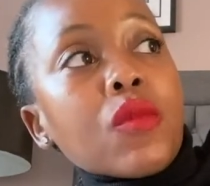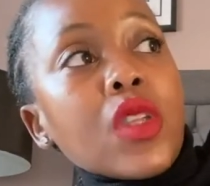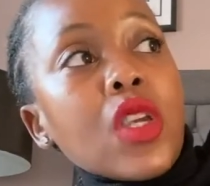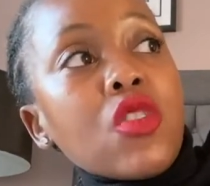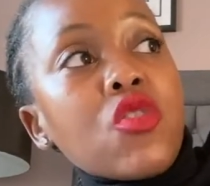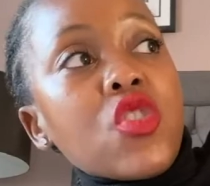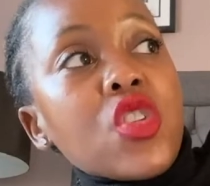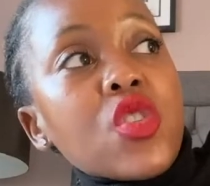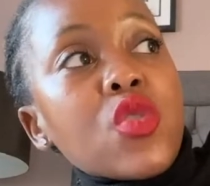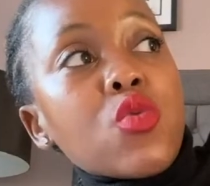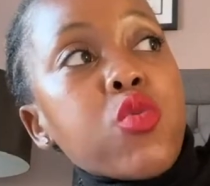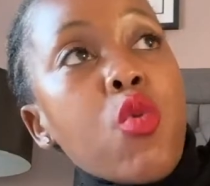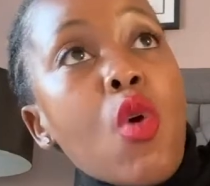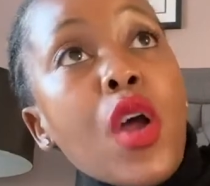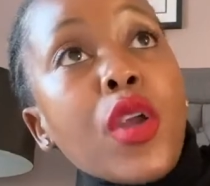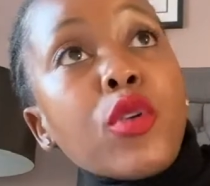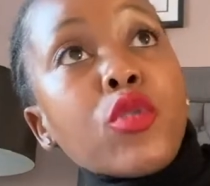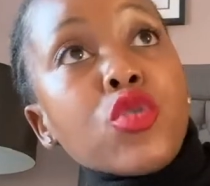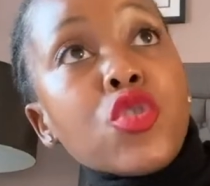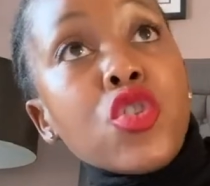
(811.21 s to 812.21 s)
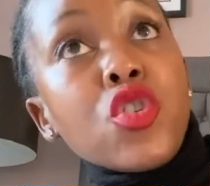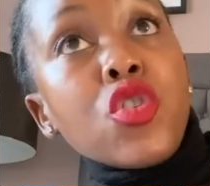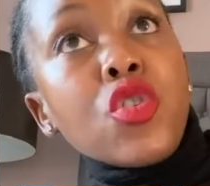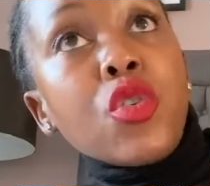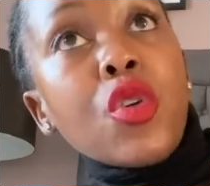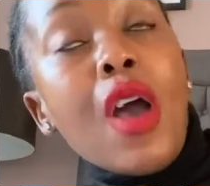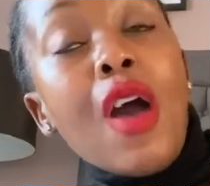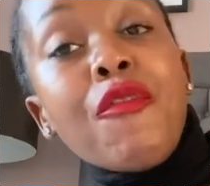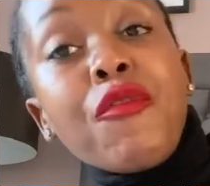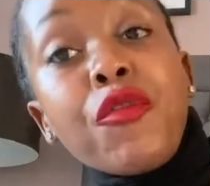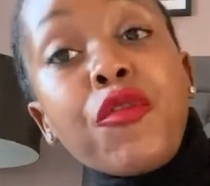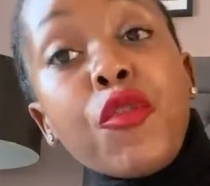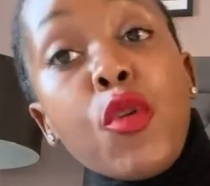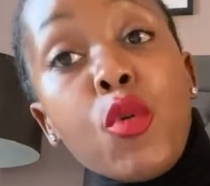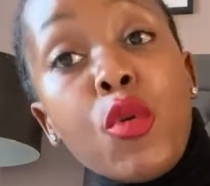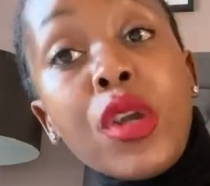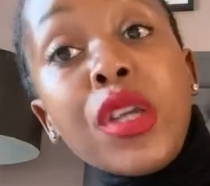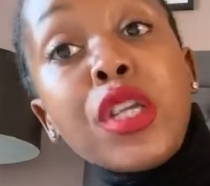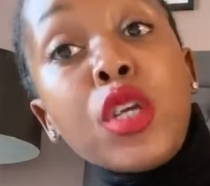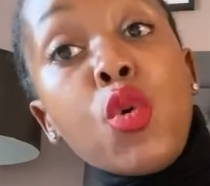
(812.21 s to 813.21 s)
just one or two i've
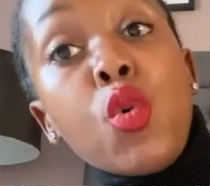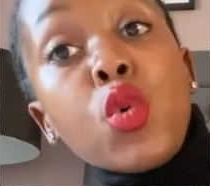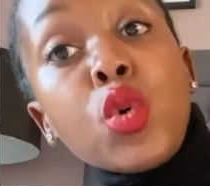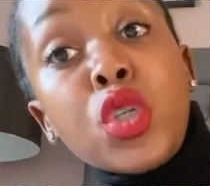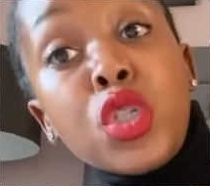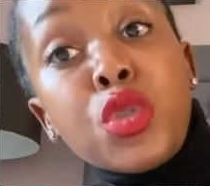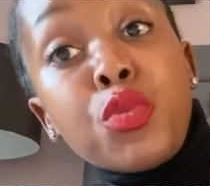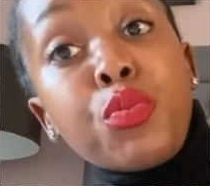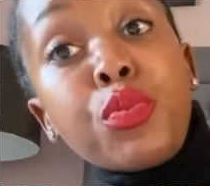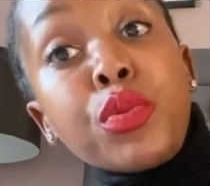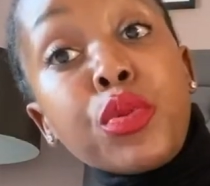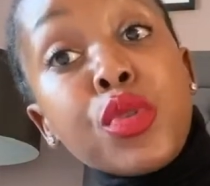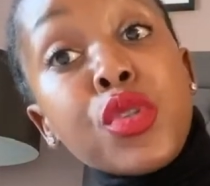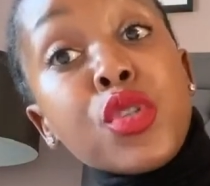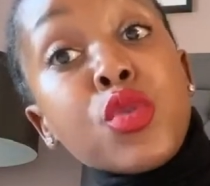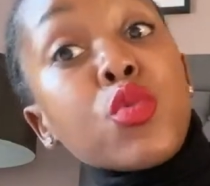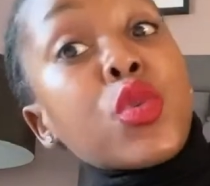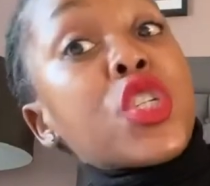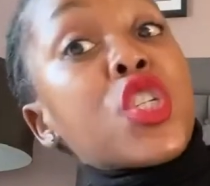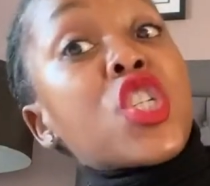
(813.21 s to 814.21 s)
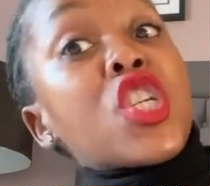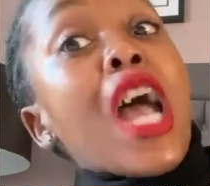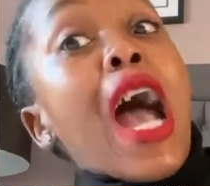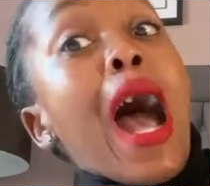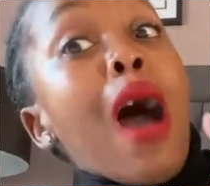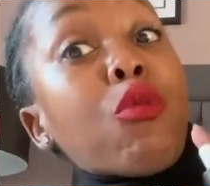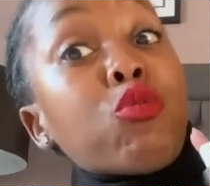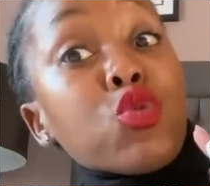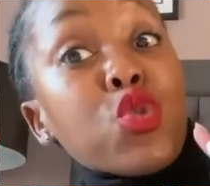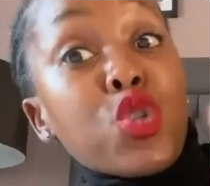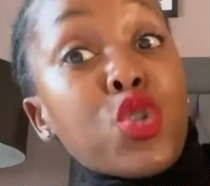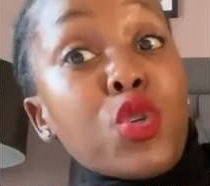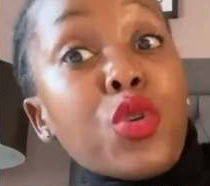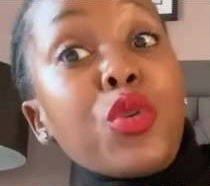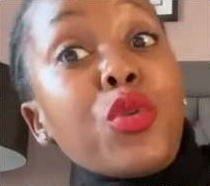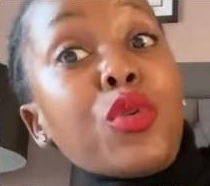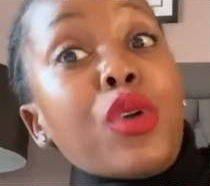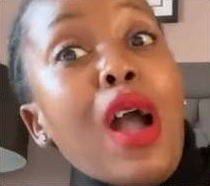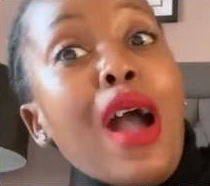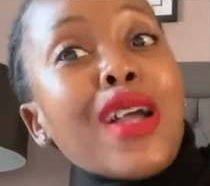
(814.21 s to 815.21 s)
already ordered boots which i will show
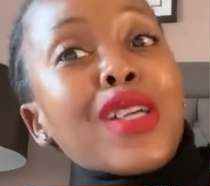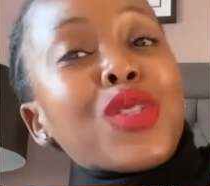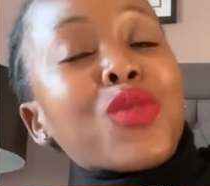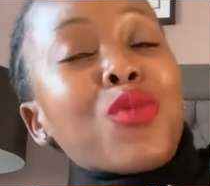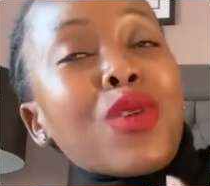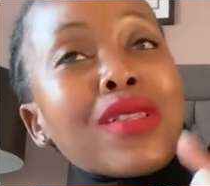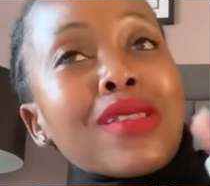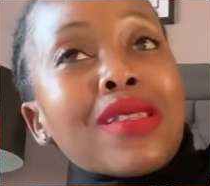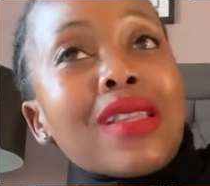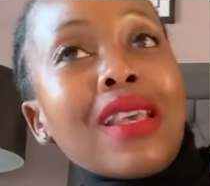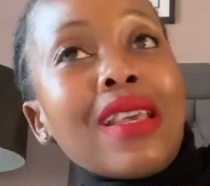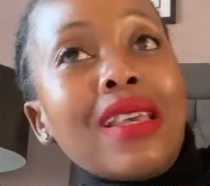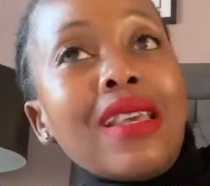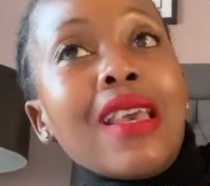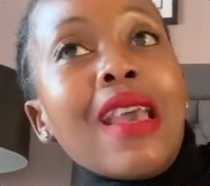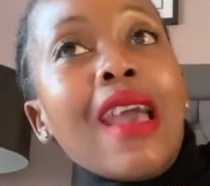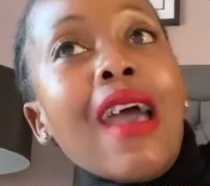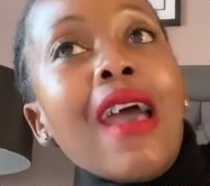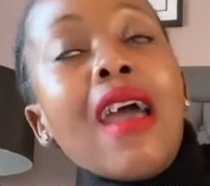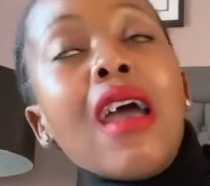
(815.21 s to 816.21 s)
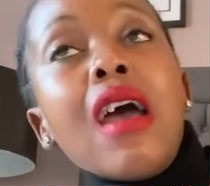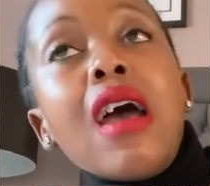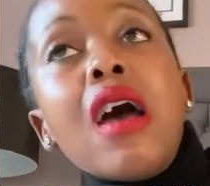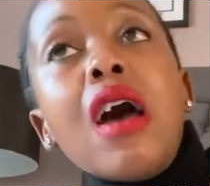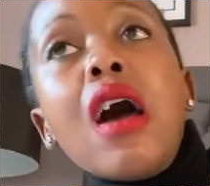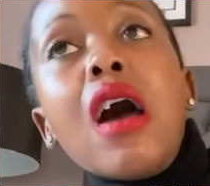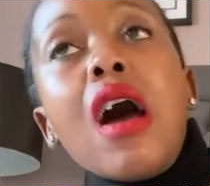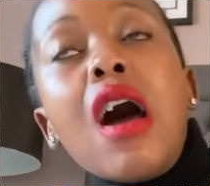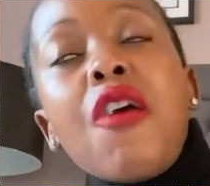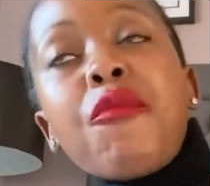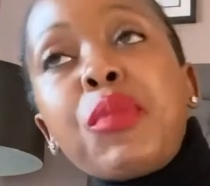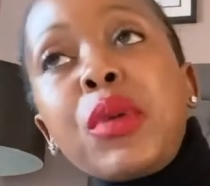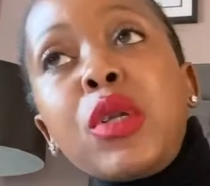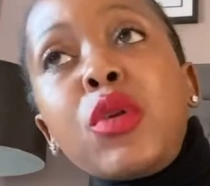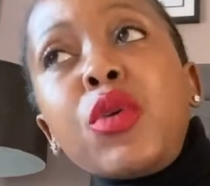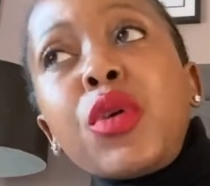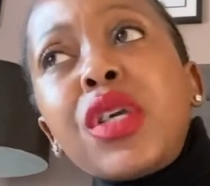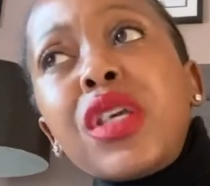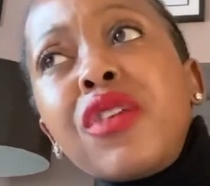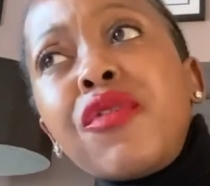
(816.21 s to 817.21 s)
you guys once they're here i've been
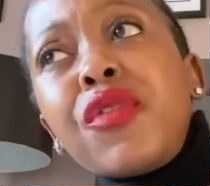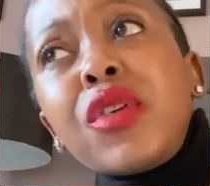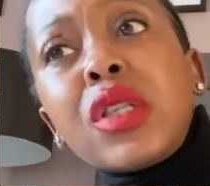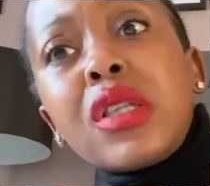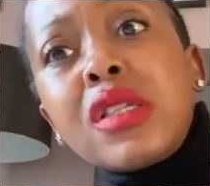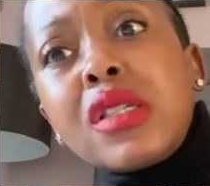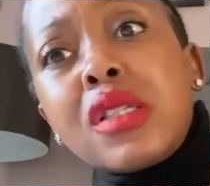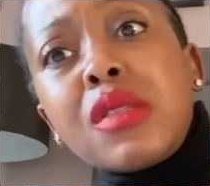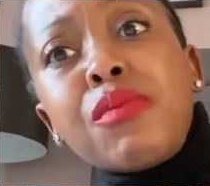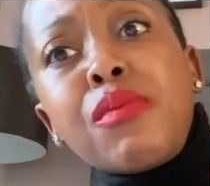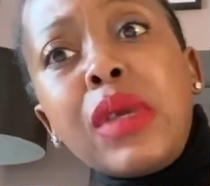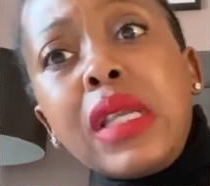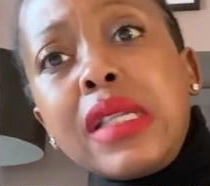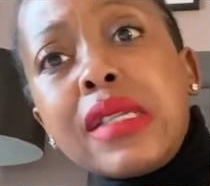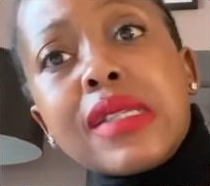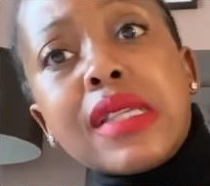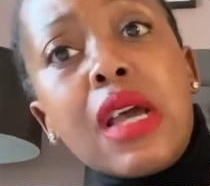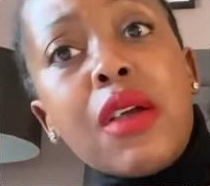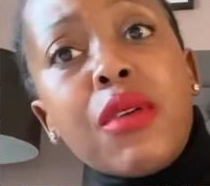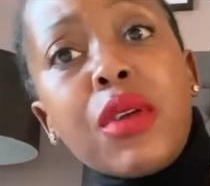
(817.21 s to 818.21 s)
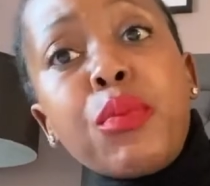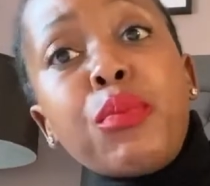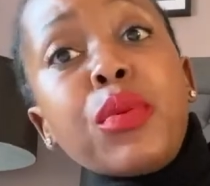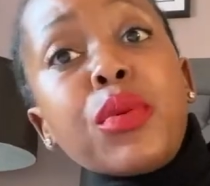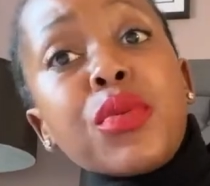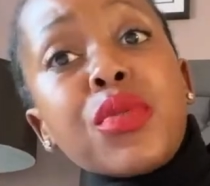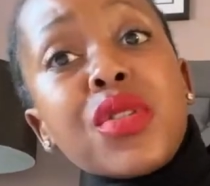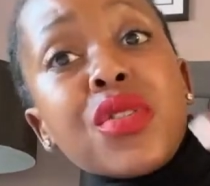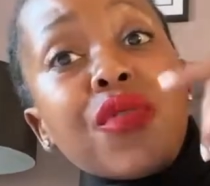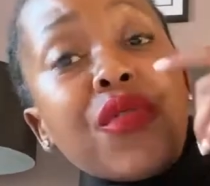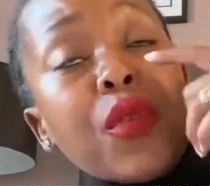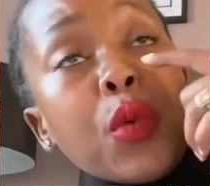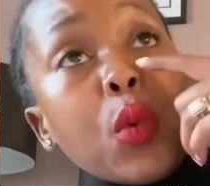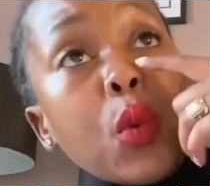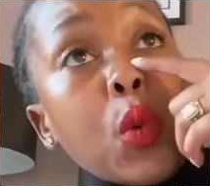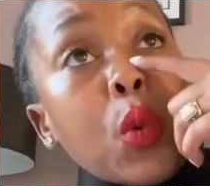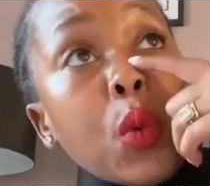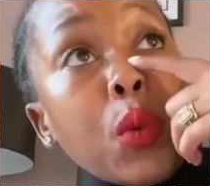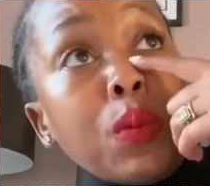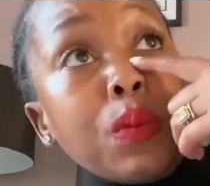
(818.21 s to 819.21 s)
looking for these military boots
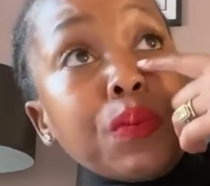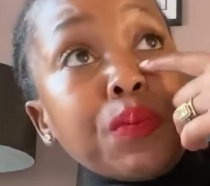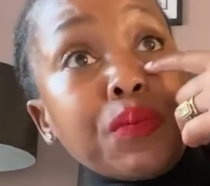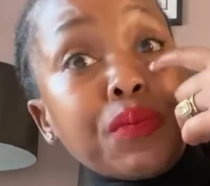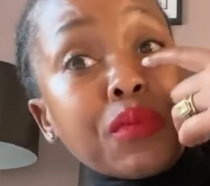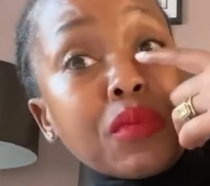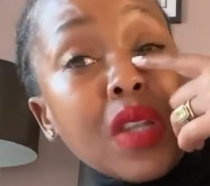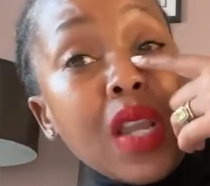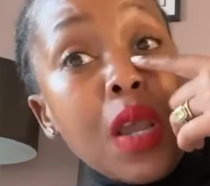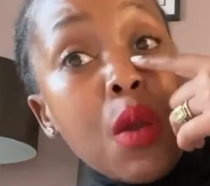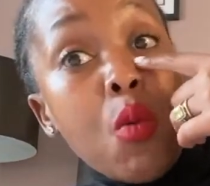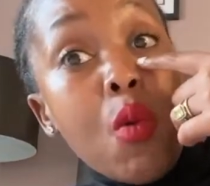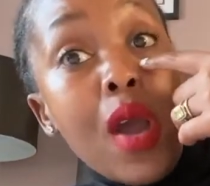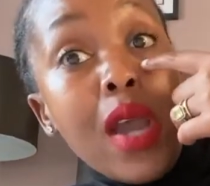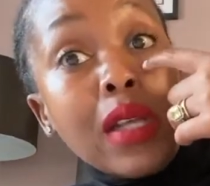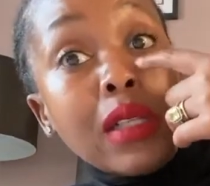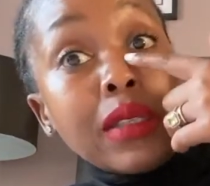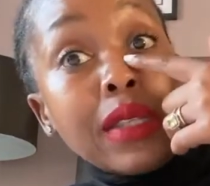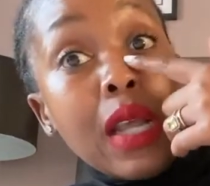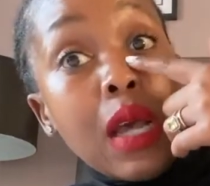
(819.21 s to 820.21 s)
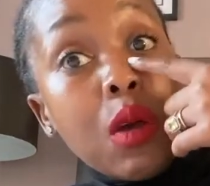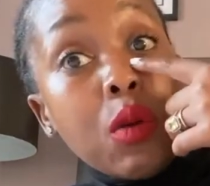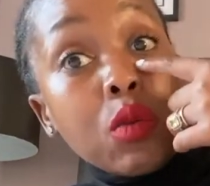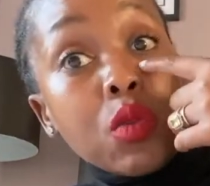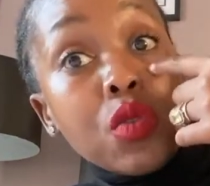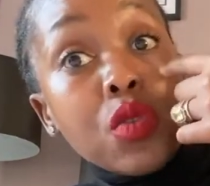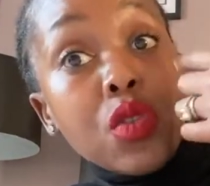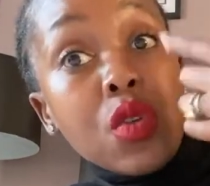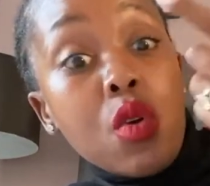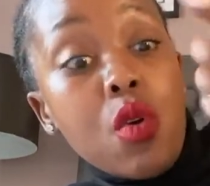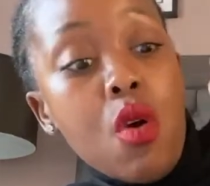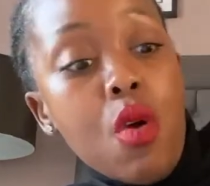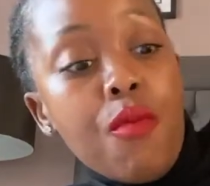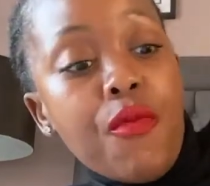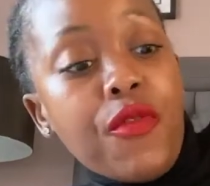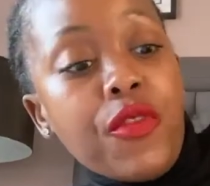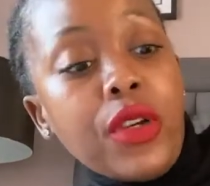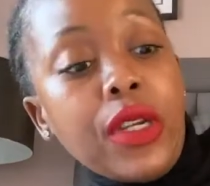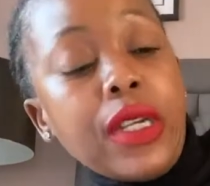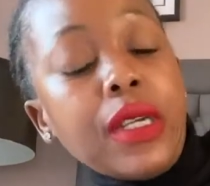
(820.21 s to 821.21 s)
for a while now so
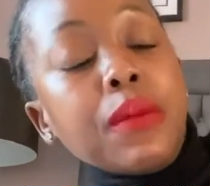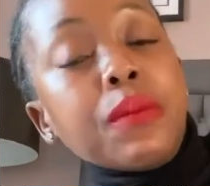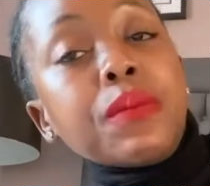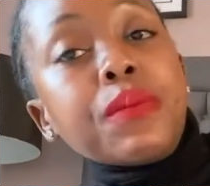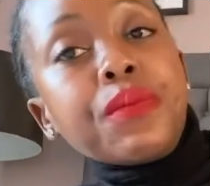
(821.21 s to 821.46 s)
hopefully